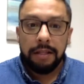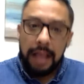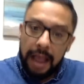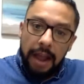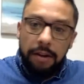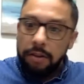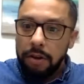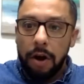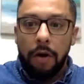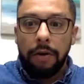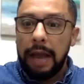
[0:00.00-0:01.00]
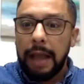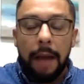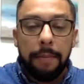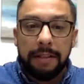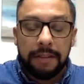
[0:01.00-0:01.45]
then, like
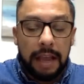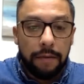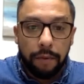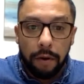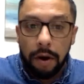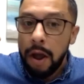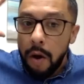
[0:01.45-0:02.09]
I've been saying for